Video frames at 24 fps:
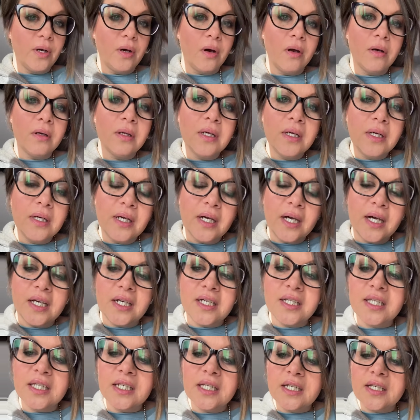And I
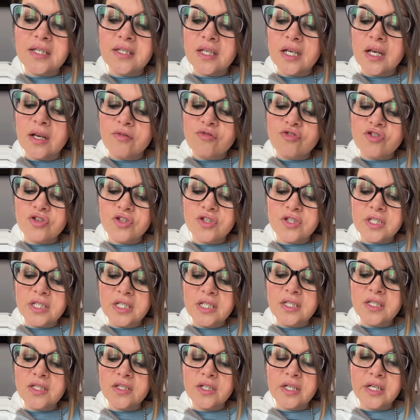said, listen, I just
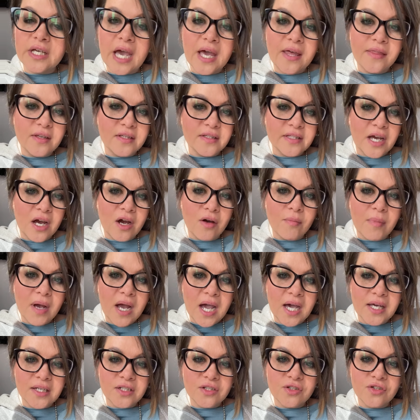need to get this out of my
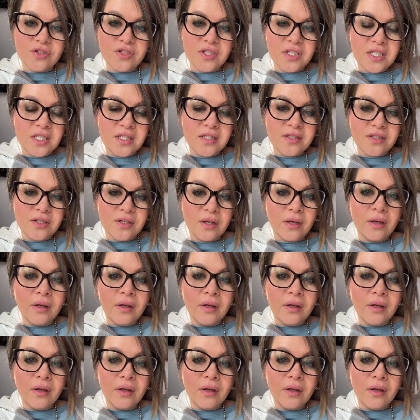head. I just need to